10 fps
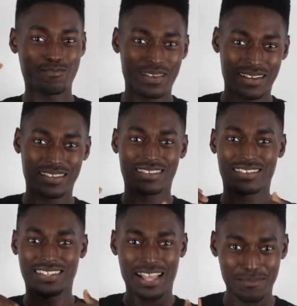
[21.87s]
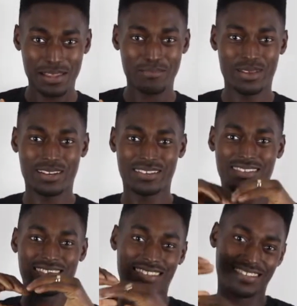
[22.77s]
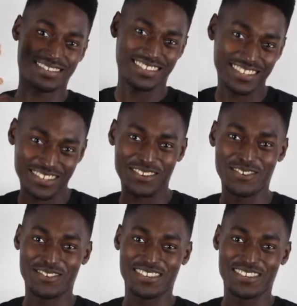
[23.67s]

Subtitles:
Panna, because I play Panna and you know,